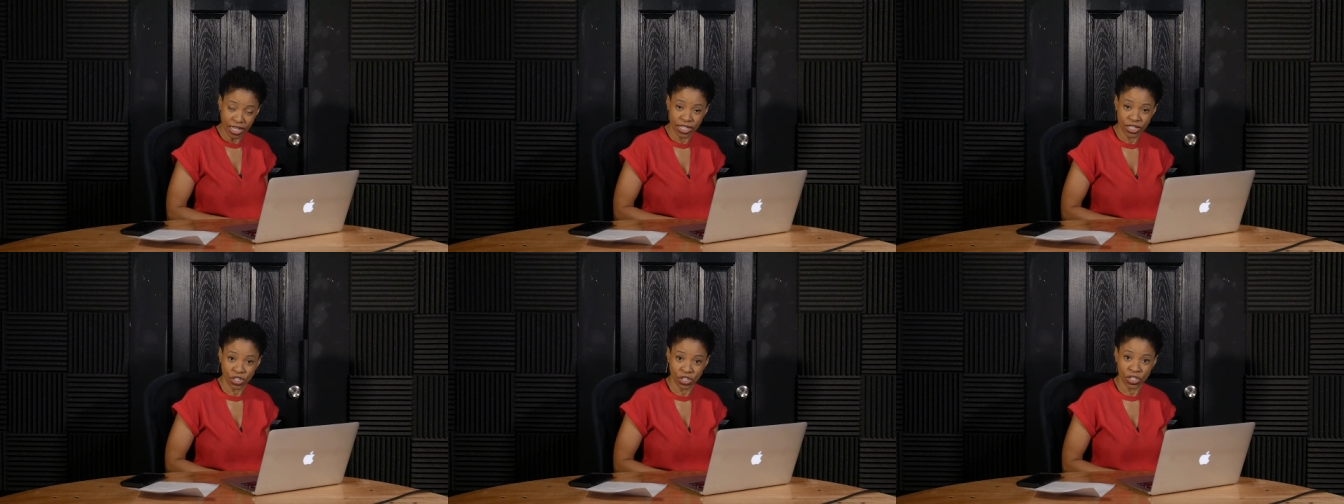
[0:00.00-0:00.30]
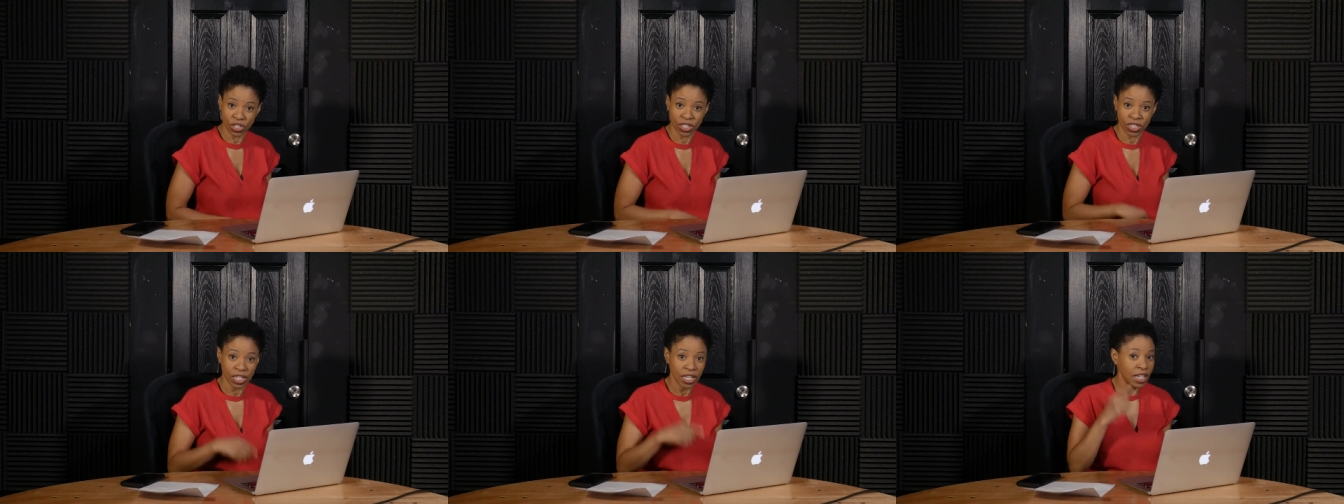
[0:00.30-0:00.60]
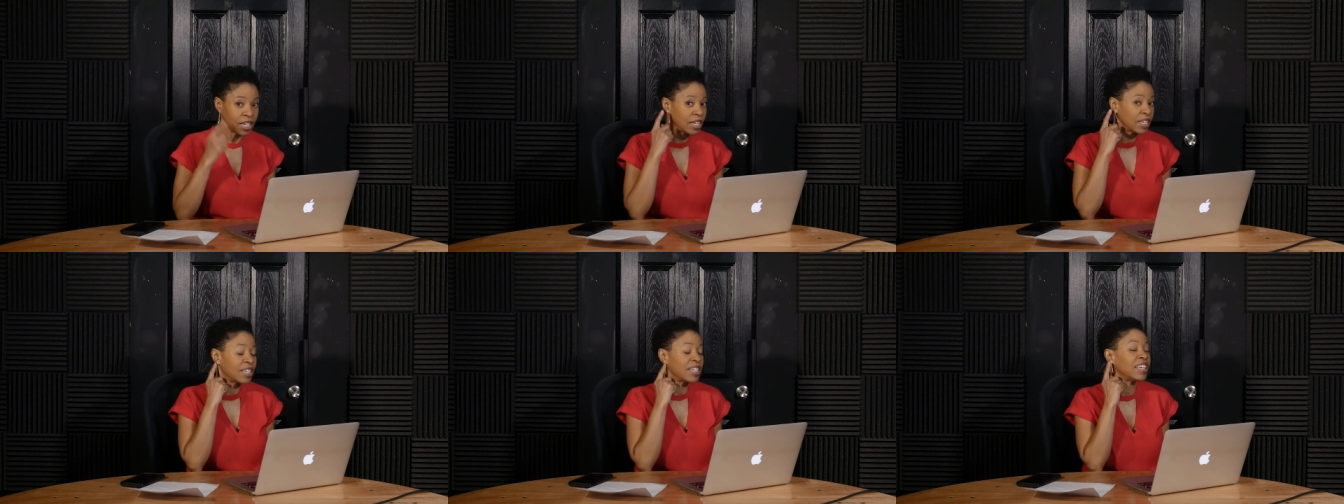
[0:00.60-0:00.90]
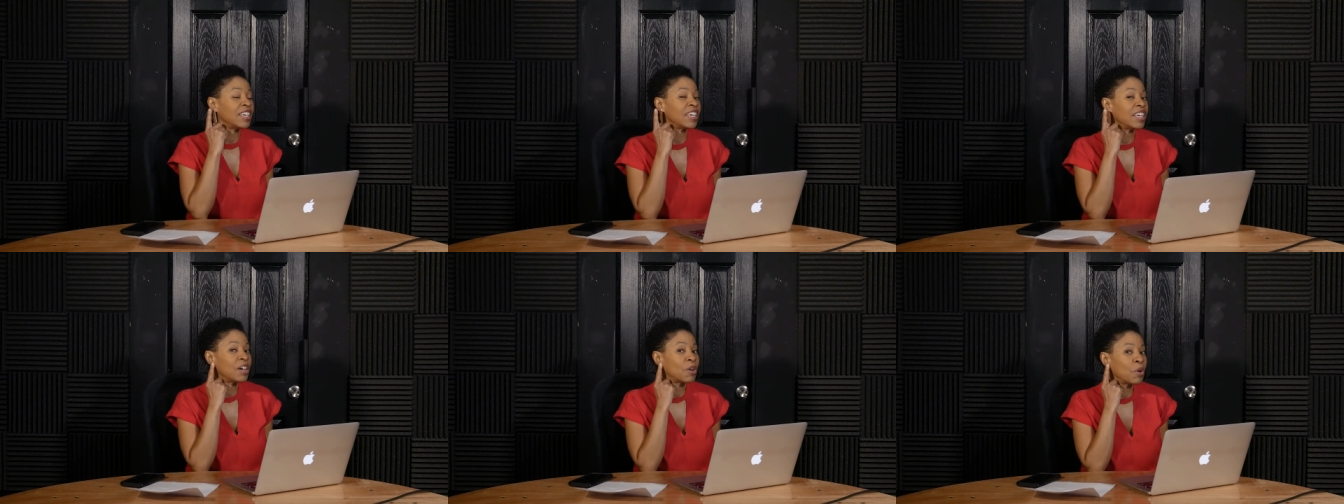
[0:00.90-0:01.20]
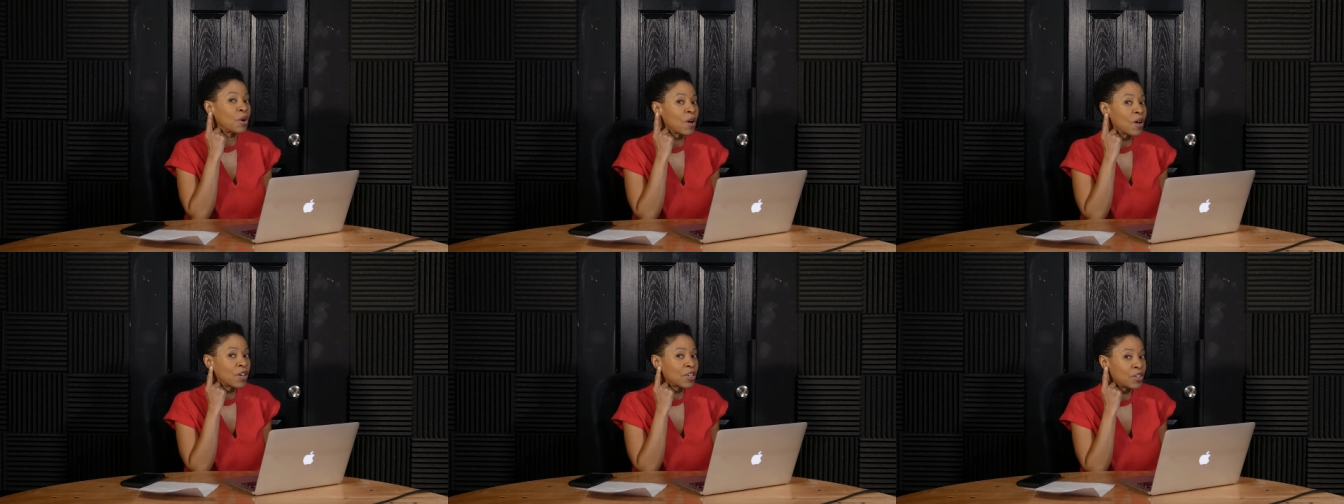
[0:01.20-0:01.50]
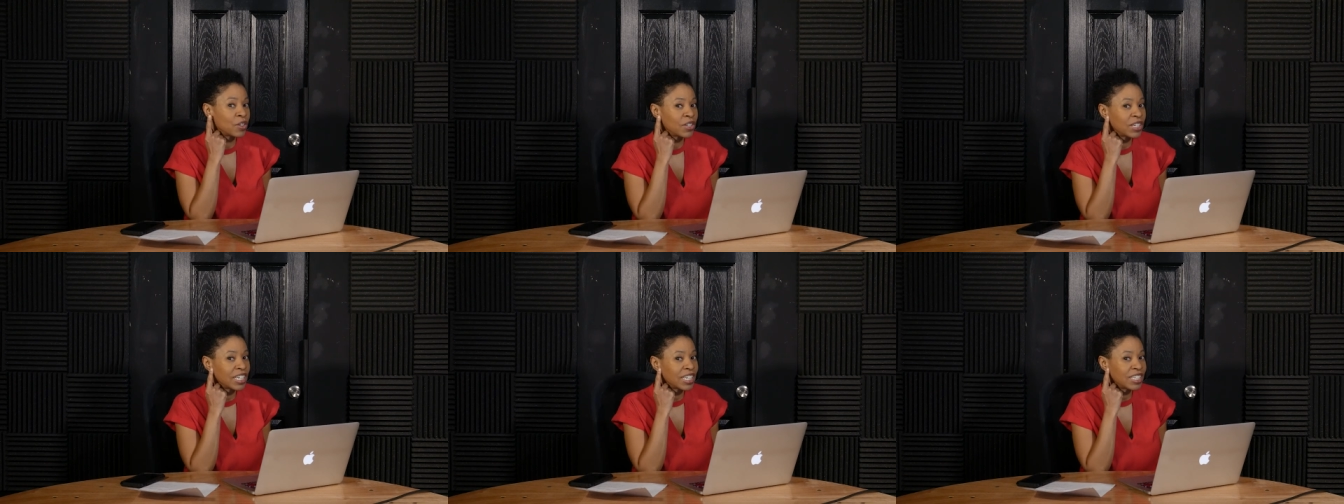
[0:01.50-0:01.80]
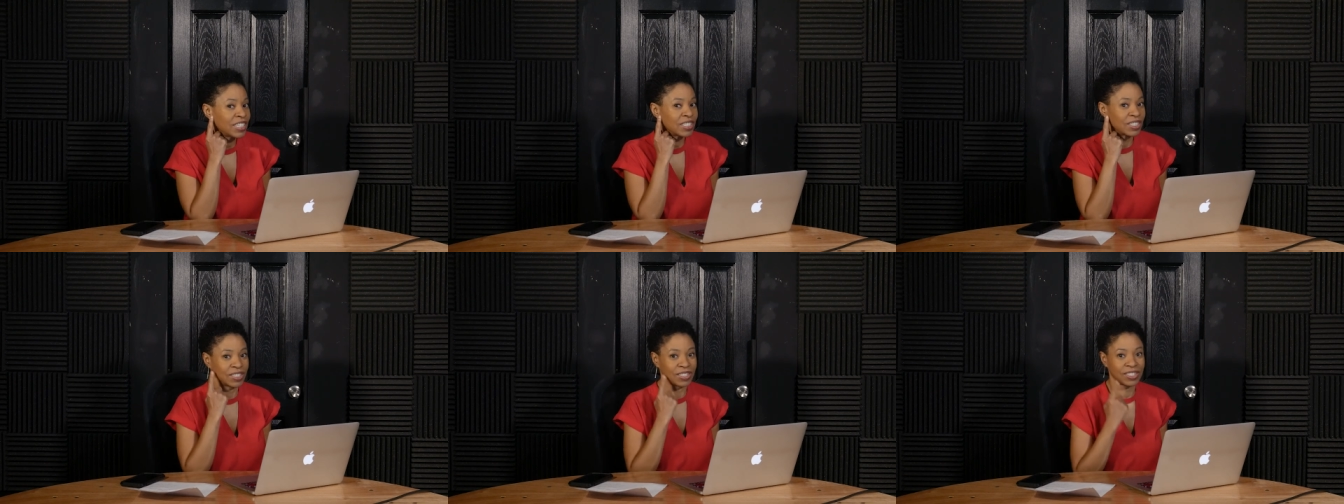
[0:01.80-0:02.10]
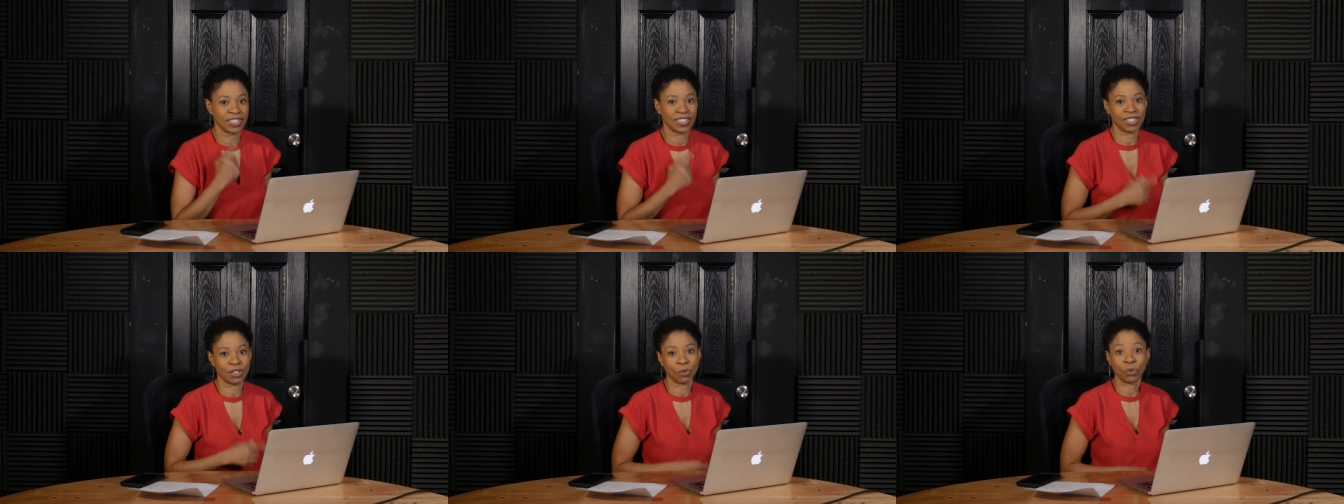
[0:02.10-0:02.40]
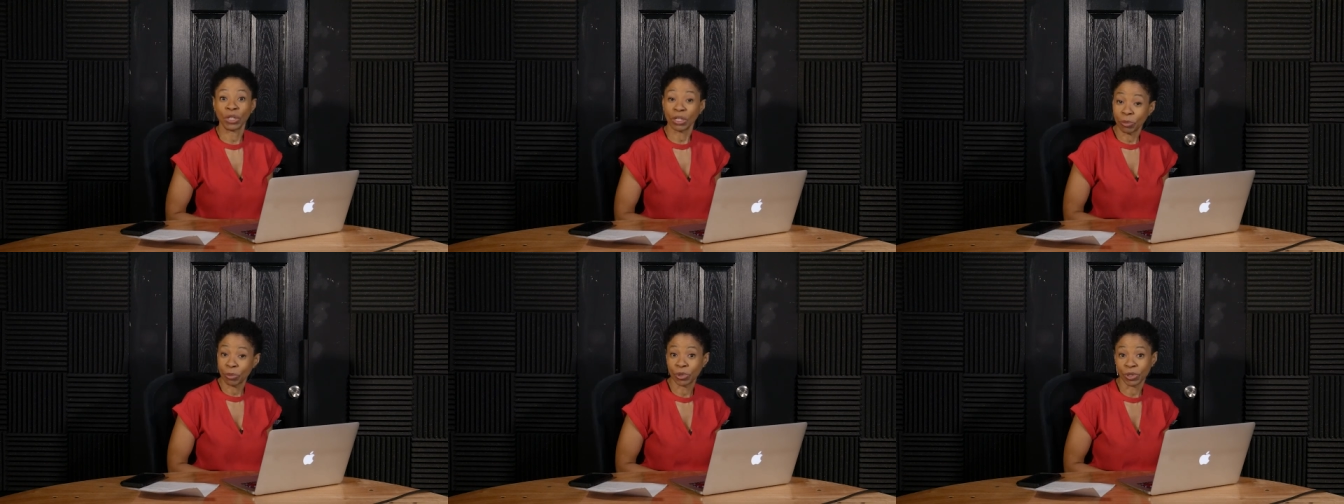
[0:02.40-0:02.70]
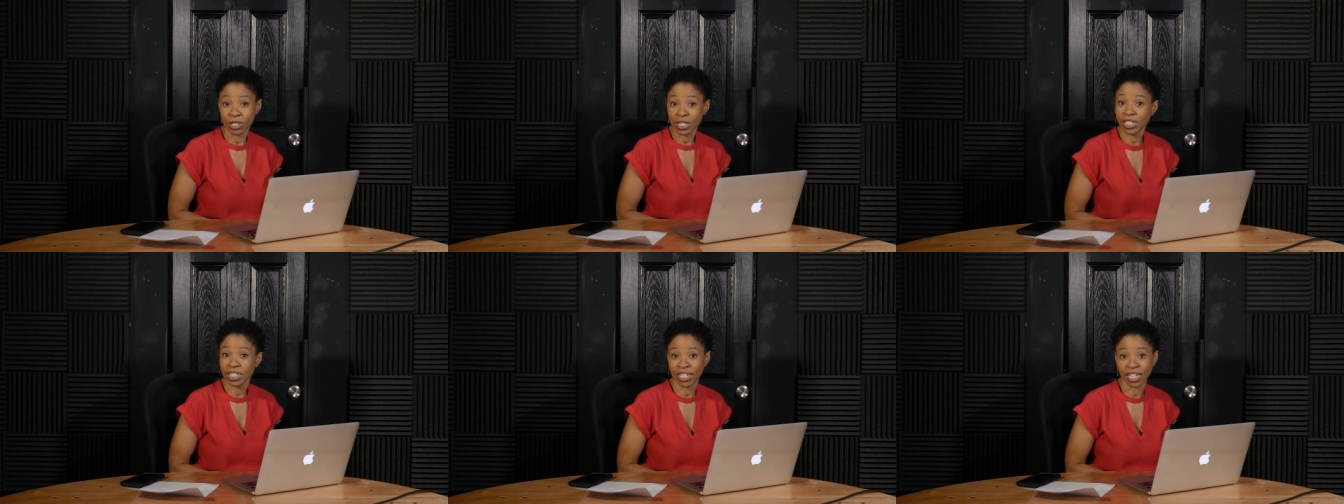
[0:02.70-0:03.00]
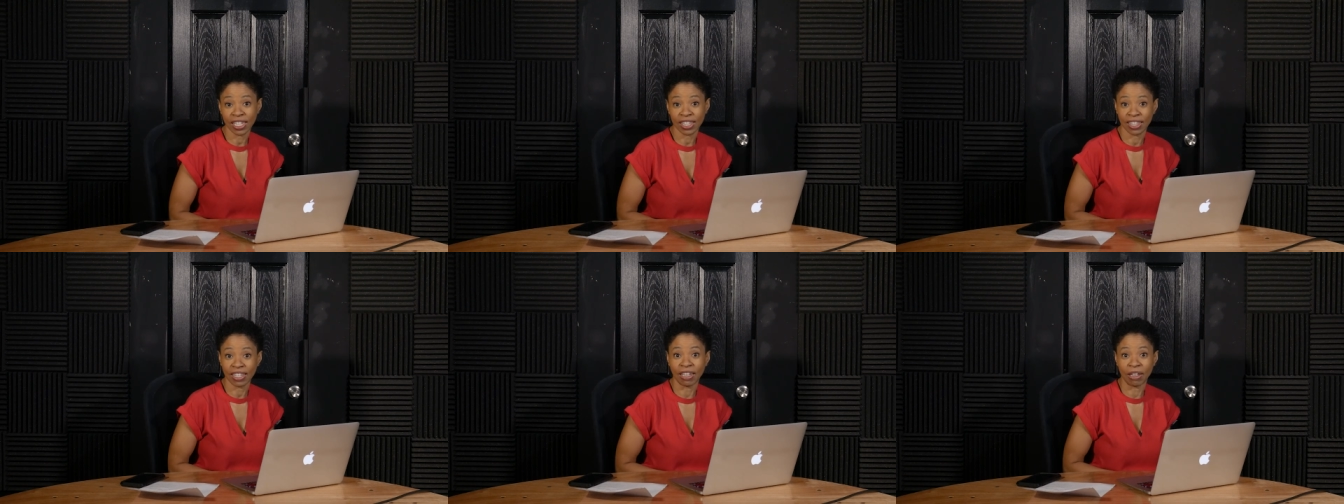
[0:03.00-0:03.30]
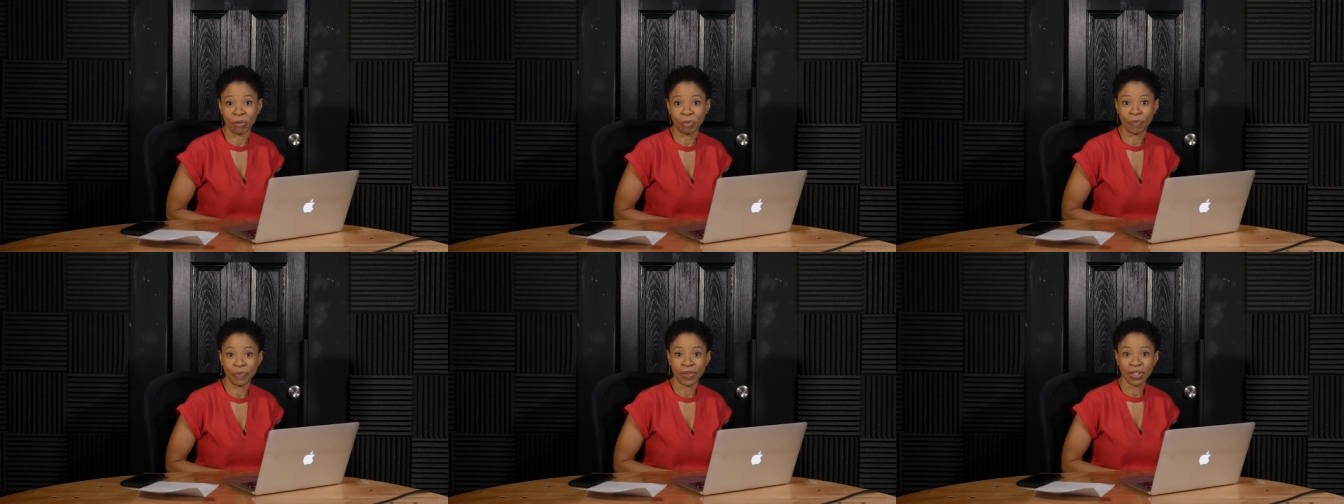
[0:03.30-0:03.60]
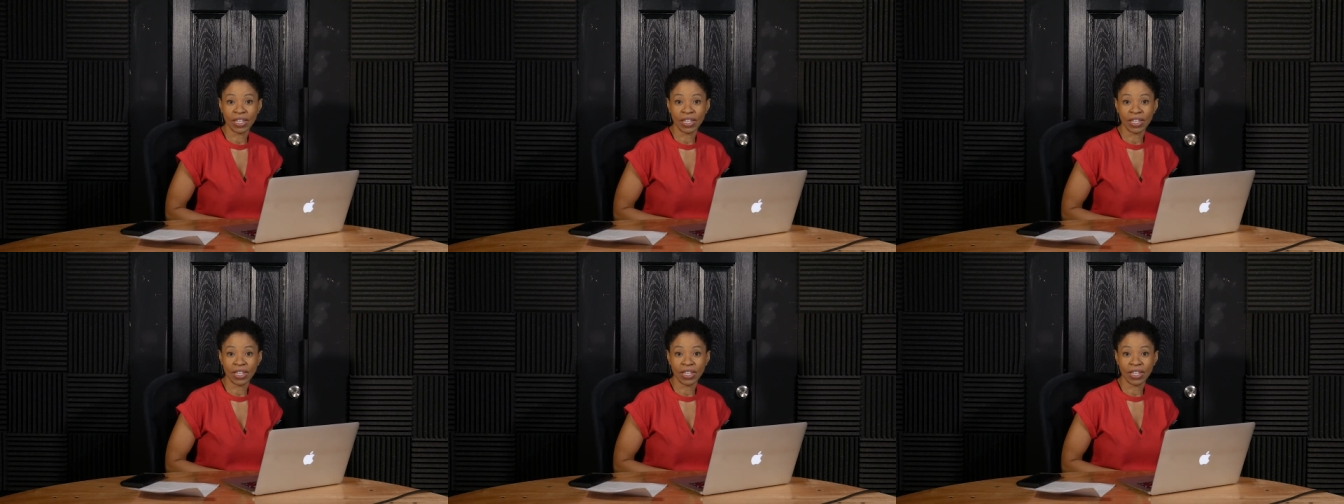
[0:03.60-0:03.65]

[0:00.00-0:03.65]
It's just your ears. We appreciate them.